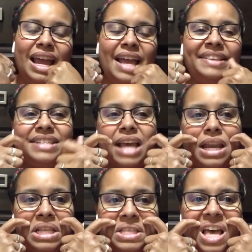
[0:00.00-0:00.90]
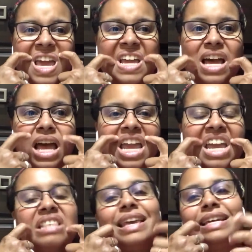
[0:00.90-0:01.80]
Instead, it's like
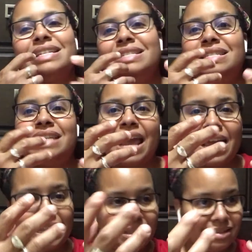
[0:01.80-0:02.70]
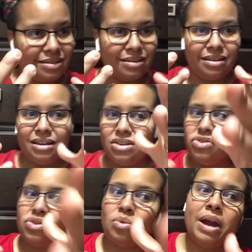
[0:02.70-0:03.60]
a dance,
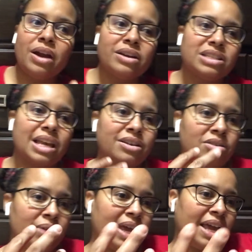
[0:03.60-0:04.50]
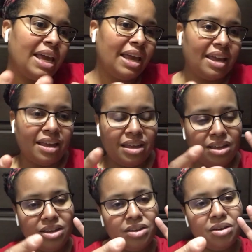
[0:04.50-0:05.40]
to where it's like, okay,
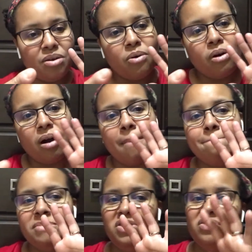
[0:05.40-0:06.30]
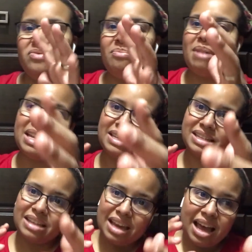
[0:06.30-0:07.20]
or a
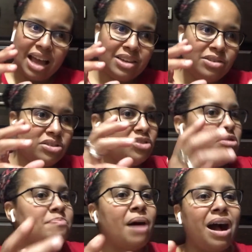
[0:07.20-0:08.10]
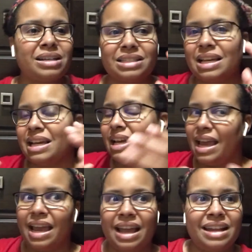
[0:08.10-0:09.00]
movement. I used to do boxing,
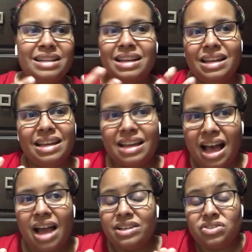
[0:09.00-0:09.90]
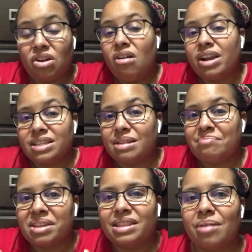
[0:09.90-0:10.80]
and I saw it as
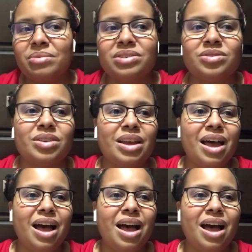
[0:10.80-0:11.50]
something that was